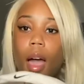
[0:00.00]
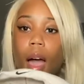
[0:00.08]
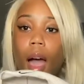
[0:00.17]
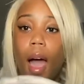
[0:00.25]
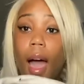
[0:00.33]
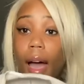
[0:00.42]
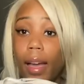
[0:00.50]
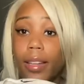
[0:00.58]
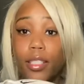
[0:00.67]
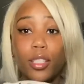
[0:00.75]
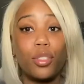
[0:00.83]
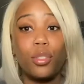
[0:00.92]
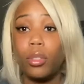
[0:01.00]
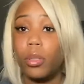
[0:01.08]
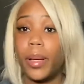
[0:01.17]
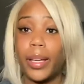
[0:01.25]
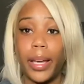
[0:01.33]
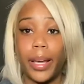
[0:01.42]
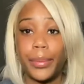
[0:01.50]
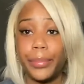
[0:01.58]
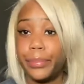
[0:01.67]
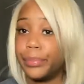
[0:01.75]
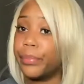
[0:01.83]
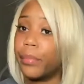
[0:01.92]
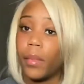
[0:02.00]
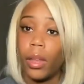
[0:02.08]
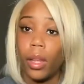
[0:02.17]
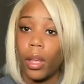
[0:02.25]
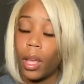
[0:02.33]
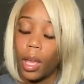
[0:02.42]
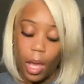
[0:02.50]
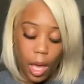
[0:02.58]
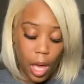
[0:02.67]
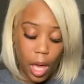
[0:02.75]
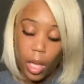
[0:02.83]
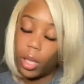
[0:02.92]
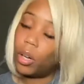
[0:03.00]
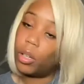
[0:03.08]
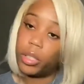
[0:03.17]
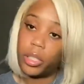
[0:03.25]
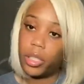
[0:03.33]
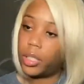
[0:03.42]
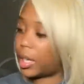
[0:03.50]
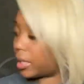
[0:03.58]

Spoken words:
I just threw on my cap and called it a night.